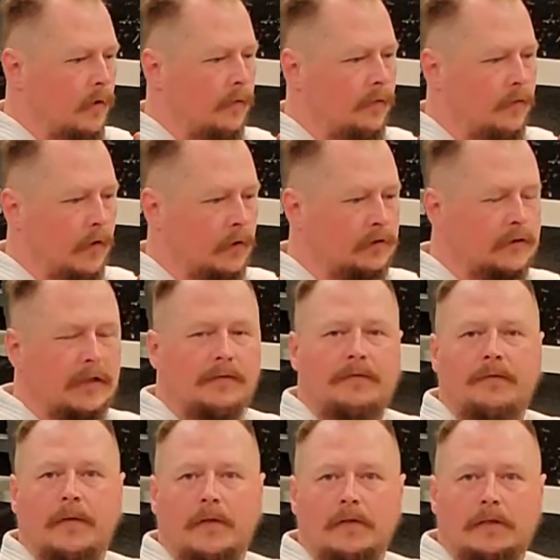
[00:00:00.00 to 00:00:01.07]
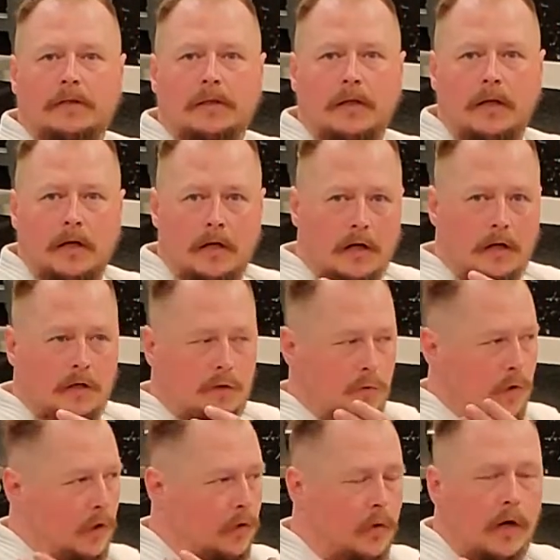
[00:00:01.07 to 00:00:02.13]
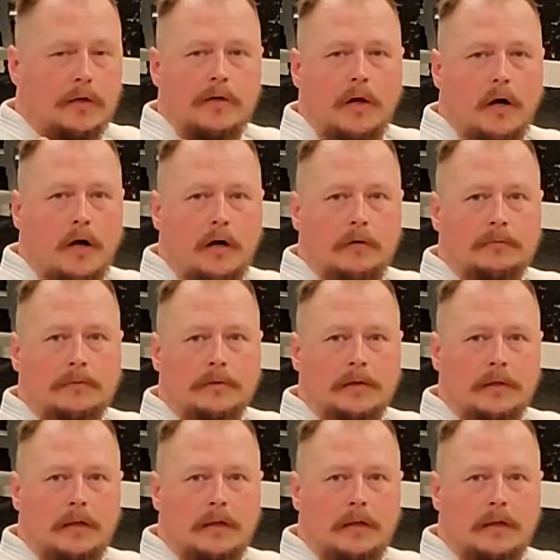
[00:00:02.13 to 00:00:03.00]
first thing first, you want to cross your arms,